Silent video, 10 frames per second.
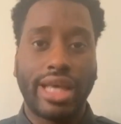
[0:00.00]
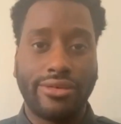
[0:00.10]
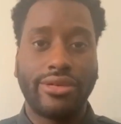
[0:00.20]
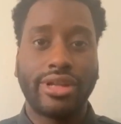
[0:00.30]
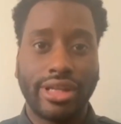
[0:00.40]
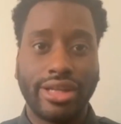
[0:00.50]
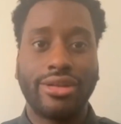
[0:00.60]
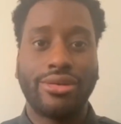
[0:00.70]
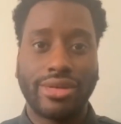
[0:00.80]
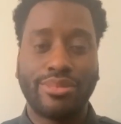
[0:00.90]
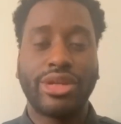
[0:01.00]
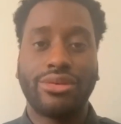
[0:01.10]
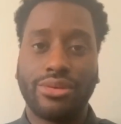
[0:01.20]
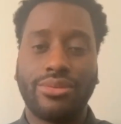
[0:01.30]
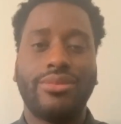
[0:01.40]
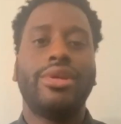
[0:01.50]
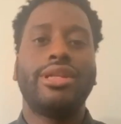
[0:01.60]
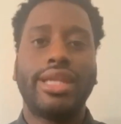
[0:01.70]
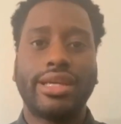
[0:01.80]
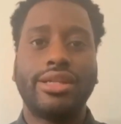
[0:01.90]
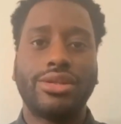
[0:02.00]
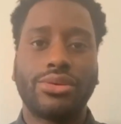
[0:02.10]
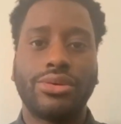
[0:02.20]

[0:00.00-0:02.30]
definitely learn something new taking this